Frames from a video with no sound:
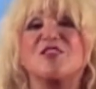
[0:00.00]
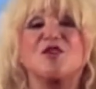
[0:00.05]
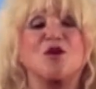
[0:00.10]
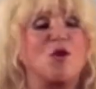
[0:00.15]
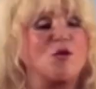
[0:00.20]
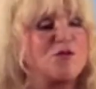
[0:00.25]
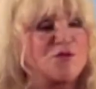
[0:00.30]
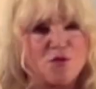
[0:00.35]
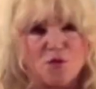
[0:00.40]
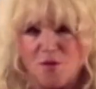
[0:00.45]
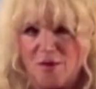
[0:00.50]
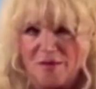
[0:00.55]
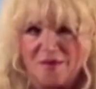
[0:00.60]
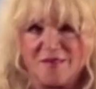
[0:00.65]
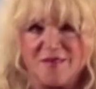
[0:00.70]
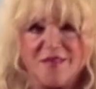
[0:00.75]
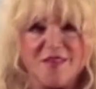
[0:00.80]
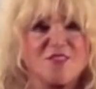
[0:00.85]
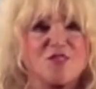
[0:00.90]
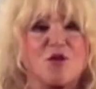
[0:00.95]
Go for it.
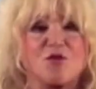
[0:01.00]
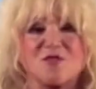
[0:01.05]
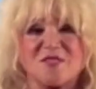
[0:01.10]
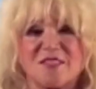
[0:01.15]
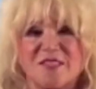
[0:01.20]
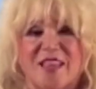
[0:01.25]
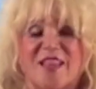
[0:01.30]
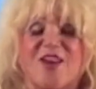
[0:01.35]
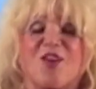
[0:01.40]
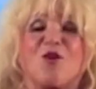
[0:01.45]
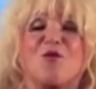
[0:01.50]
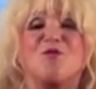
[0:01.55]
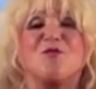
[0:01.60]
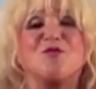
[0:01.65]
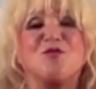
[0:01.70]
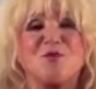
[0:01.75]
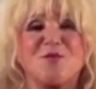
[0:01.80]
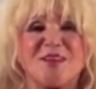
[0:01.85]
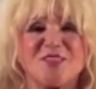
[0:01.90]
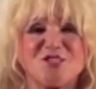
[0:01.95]
Don't stay home.
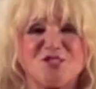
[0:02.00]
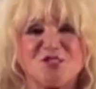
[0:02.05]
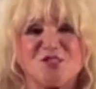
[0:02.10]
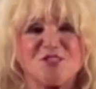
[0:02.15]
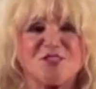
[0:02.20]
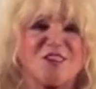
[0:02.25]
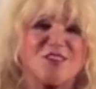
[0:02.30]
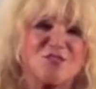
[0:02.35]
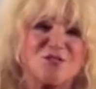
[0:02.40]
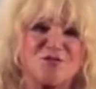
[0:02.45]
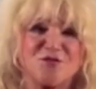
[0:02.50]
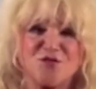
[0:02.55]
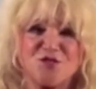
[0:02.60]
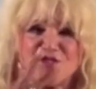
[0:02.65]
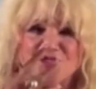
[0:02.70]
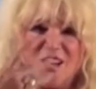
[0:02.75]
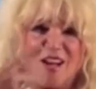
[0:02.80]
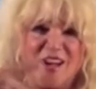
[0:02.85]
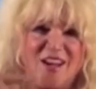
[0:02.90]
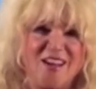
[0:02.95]
Your magical color
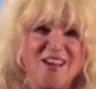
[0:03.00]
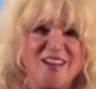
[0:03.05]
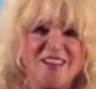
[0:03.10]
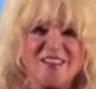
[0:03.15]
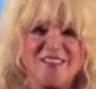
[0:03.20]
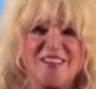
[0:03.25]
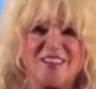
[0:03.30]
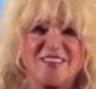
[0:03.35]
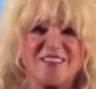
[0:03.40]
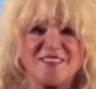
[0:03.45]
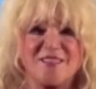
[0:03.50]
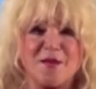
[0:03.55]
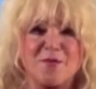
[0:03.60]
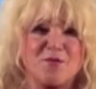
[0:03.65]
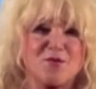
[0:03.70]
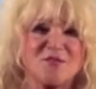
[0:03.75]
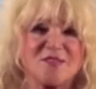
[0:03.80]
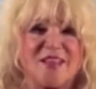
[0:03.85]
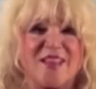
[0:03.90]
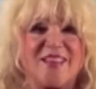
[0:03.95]
fuchsia Lucky
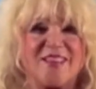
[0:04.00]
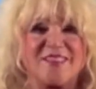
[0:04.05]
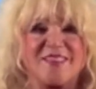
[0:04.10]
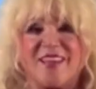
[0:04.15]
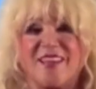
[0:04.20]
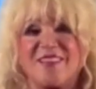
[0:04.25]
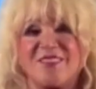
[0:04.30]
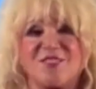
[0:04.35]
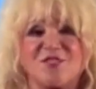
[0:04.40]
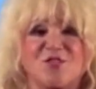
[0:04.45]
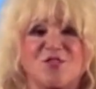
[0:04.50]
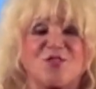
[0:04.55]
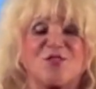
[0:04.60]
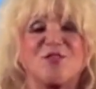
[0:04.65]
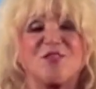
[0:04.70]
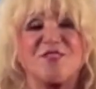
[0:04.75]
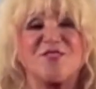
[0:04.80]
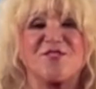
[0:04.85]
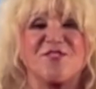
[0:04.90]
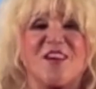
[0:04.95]
numbers 8 and
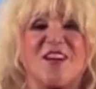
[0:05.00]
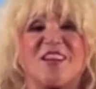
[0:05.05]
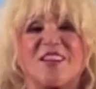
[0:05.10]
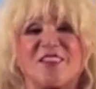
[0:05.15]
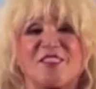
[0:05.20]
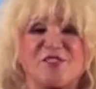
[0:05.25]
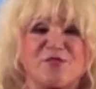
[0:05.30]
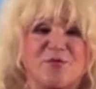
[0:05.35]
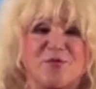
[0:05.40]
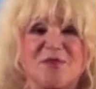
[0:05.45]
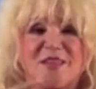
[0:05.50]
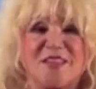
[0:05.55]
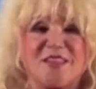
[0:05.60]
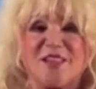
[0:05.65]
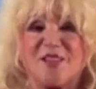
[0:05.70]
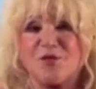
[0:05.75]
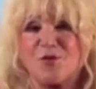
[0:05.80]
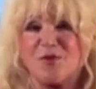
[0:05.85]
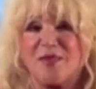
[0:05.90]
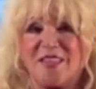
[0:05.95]
35. Play
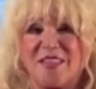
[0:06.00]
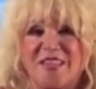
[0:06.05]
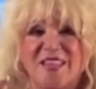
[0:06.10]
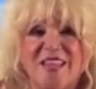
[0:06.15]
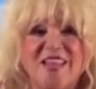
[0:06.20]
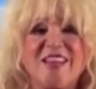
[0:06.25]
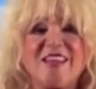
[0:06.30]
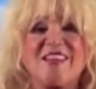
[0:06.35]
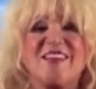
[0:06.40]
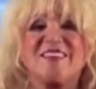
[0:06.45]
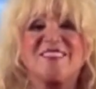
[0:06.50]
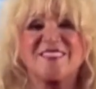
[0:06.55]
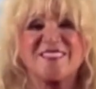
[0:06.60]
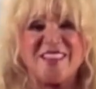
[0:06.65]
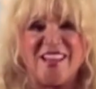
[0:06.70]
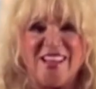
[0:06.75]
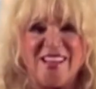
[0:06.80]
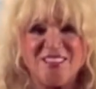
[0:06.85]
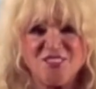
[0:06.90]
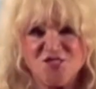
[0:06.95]
lottery.
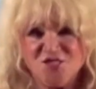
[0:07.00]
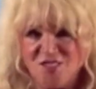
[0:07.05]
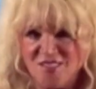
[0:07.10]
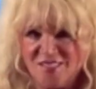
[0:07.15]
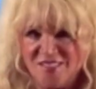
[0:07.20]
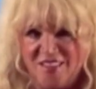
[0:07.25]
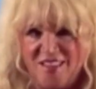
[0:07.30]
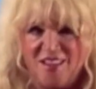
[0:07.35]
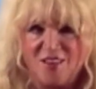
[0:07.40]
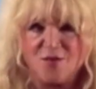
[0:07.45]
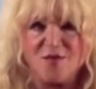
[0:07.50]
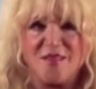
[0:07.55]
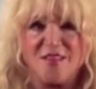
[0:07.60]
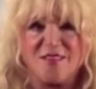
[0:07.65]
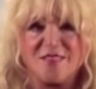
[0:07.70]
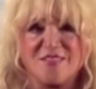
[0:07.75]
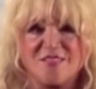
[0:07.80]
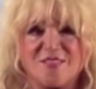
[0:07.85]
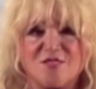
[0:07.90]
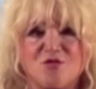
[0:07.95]

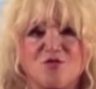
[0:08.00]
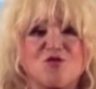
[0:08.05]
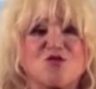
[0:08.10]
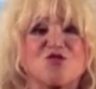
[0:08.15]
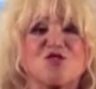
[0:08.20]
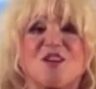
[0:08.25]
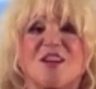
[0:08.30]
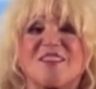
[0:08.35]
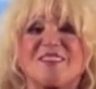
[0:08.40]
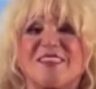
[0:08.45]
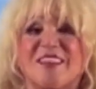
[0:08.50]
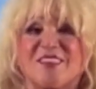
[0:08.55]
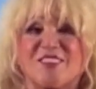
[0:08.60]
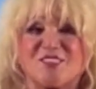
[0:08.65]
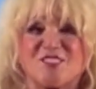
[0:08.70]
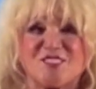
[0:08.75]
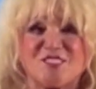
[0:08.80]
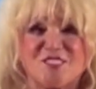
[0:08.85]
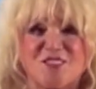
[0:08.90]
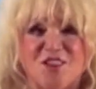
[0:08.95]
Sagittarius, you shine like
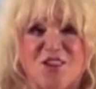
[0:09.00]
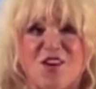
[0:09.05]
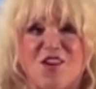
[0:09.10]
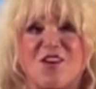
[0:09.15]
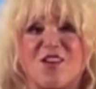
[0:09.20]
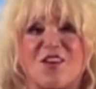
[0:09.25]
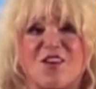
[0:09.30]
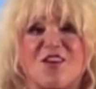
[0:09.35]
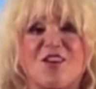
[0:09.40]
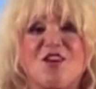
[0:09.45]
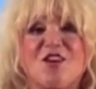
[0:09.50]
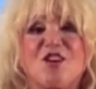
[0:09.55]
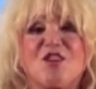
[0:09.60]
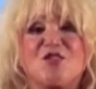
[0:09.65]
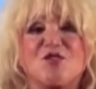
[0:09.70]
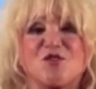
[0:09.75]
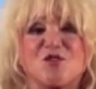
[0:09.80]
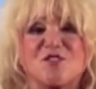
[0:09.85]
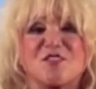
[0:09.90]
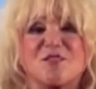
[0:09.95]
a star.
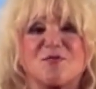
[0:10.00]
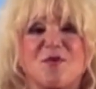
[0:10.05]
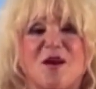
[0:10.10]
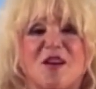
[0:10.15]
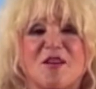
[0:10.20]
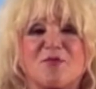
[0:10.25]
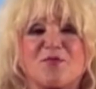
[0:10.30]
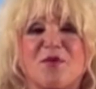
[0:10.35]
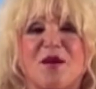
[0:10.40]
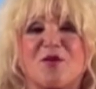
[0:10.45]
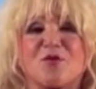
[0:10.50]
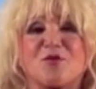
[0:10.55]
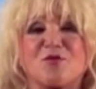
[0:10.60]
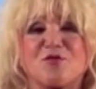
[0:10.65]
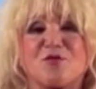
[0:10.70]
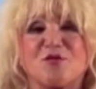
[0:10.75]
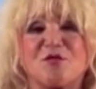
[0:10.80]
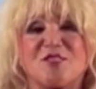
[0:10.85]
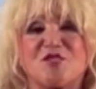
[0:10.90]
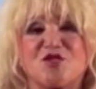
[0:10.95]
You're smart,
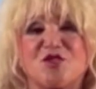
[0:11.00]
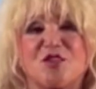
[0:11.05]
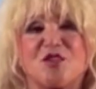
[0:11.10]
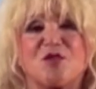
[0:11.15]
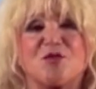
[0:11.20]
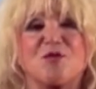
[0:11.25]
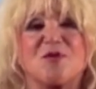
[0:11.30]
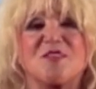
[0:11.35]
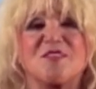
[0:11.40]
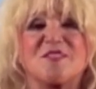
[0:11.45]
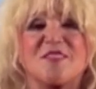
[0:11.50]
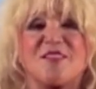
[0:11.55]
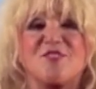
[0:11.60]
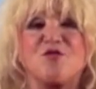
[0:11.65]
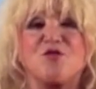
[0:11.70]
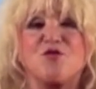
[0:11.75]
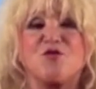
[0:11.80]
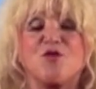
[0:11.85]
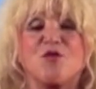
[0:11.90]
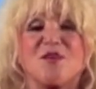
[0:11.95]
powerful, and generous, and
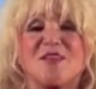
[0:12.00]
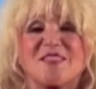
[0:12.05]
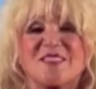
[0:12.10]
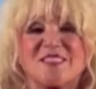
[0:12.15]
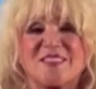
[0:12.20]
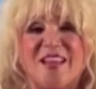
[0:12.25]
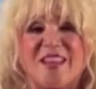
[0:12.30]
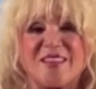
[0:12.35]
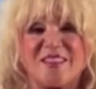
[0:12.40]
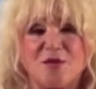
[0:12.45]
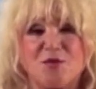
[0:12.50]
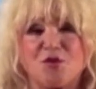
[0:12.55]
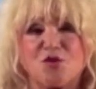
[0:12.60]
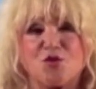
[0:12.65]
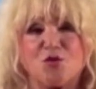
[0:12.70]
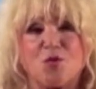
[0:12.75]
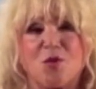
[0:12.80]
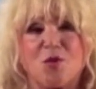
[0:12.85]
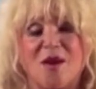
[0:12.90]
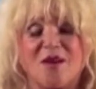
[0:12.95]
you know exactly
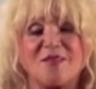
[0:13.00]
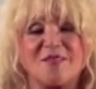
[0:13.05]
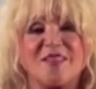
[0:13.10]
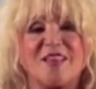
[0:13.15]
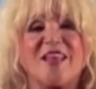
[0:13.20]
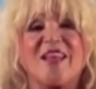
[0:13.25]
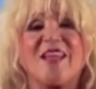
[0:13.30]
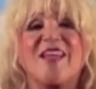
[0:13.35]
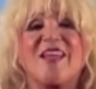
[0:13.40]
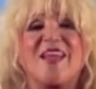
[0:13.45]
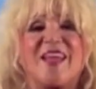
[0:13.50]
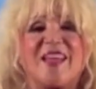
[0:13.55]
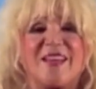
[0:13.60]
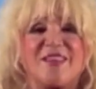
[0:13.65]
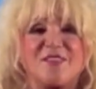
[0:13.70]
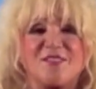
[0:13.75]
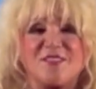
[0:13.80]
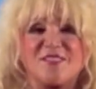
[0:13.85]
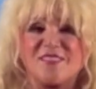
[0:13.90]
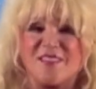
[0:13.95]
what you want,
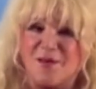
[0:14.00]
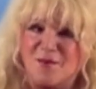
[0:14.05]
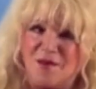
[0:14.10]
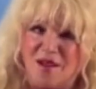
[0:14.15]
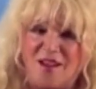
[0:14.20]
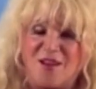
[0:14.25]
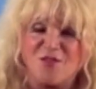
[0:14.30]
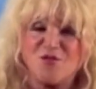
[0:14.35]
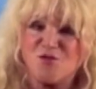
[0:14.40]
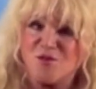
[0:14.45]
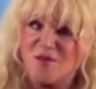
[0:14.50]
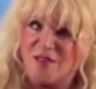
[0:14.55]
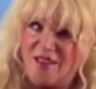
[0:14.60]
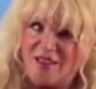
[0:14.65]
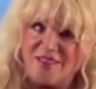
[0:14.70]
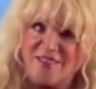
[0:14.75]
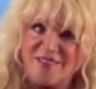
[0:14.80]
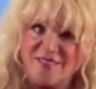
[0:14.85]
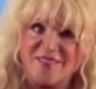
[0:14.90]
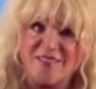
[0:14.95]
and somehow you
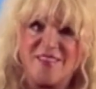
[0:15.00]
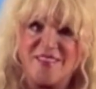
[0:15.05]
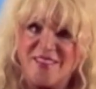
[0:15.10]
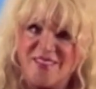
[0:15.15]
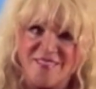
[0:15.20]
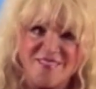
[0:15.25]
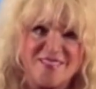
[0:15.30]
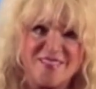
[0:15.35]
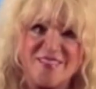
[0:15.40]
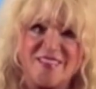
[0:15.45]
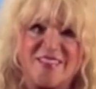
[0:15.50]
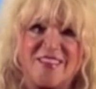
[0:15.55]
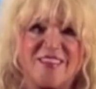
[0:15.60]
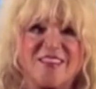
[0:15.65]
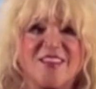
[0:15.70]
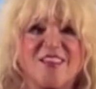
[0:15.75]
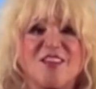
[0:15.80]
get it easily.